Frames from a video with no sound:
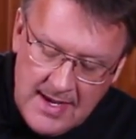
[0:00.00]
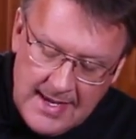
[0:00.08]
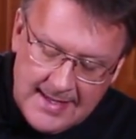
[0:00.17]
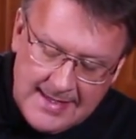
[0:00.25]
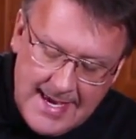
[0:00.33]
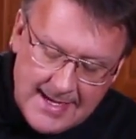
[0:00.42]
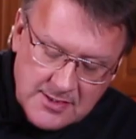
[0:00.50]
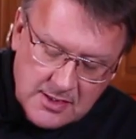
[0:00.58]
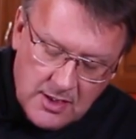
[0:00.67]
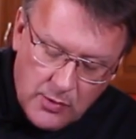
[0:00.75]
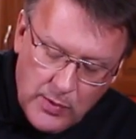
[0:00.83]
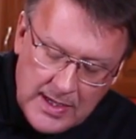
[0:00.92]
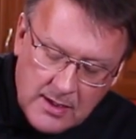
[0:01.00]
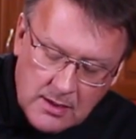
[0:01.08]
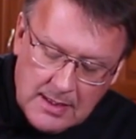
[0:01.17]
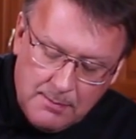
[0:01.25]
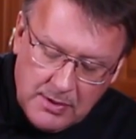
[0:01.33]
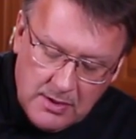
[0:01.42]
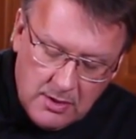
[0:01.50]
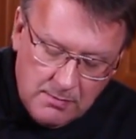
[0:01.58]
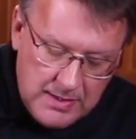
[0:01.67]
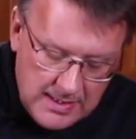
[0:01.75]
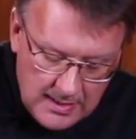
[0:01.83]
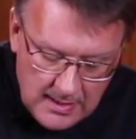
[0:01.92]
And yeah, it's gonna wrinkle up a little
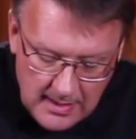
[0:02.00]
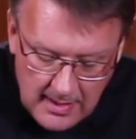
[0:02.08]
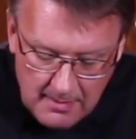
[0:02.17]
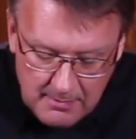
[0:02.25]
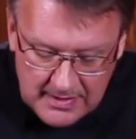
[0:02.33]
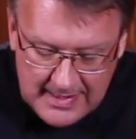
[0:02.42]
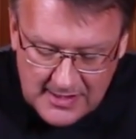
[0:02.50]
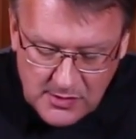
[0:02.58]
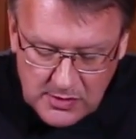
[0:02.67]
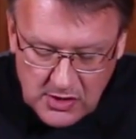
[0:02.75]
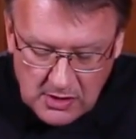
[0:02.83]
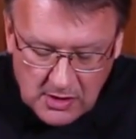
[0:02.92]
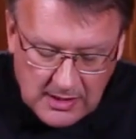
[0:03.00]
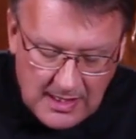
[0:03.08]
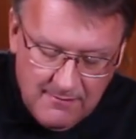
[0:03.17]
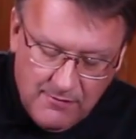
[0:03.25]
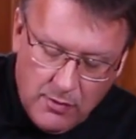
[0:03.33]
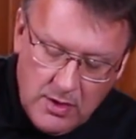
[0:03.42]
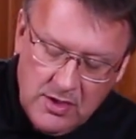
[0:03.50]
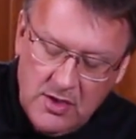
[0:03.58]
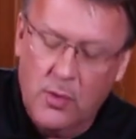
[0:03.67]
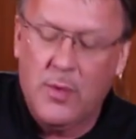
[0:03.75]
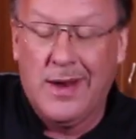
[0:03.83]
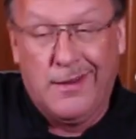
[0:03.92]
bit, but that's what you're looking for. You
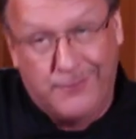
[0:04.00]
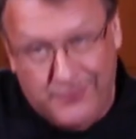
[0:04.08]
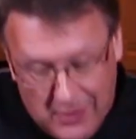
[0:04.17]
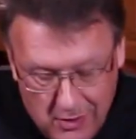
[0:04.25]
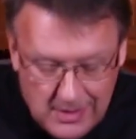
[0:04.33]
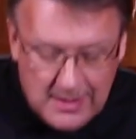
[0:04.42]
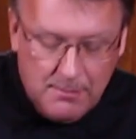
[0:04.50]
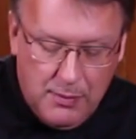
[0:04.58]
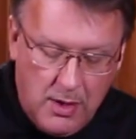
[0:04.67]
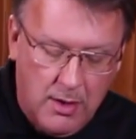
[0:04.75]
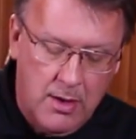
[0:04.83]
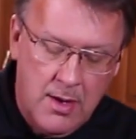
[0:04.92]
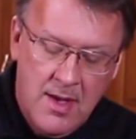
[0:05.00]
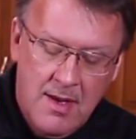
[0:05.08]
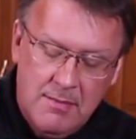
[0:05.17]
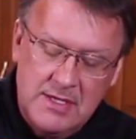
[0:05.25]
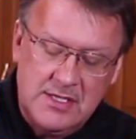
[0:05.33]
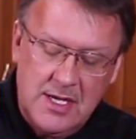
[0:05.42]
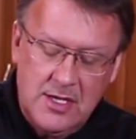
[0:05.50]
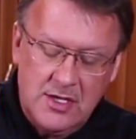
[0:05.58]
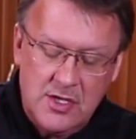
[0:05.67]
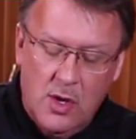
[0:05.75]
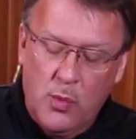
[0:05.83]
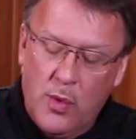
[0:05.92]
don't want it falling apart, but yet you
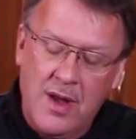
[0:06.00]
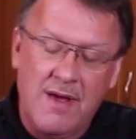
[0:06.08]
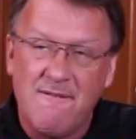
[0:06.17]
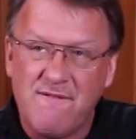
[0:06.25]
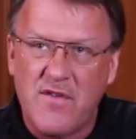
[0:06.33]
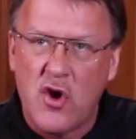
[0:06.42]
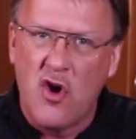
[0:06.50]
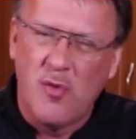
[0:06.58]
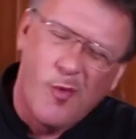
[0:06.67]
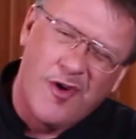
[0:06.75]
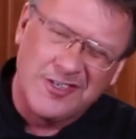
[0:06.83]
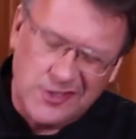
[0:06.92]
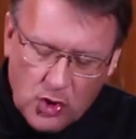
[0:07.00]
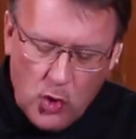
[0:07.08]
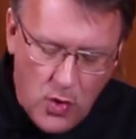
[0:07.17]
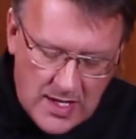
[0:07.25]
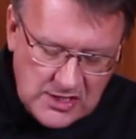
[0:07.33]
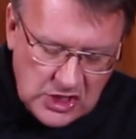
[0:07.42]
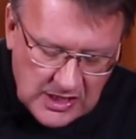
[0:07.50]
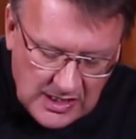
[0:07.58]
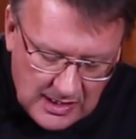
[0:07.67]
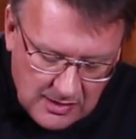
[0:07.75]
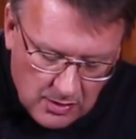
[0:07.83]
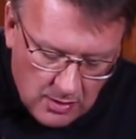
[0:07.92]
don't want it firm where it's
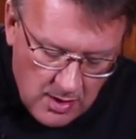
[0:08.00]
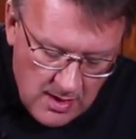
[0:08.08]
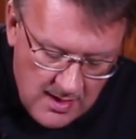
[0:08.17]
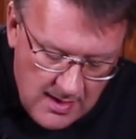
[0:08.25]
crunchy either.